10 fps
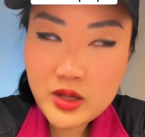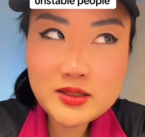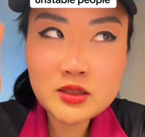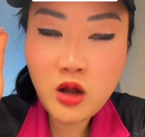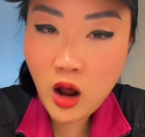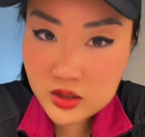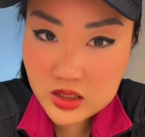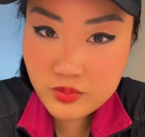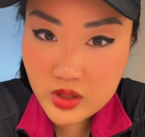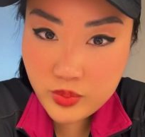It's the
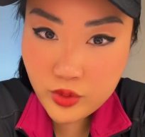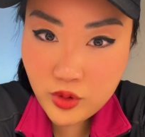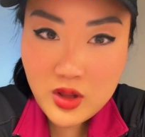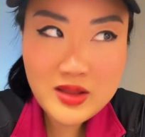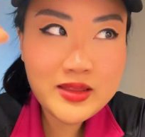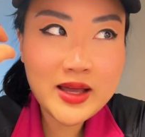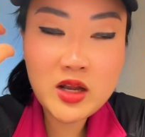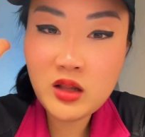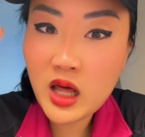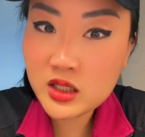toxic people that get
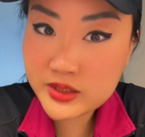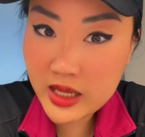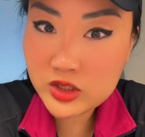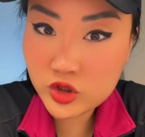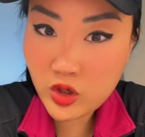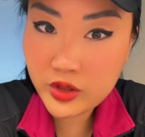a lot of attention on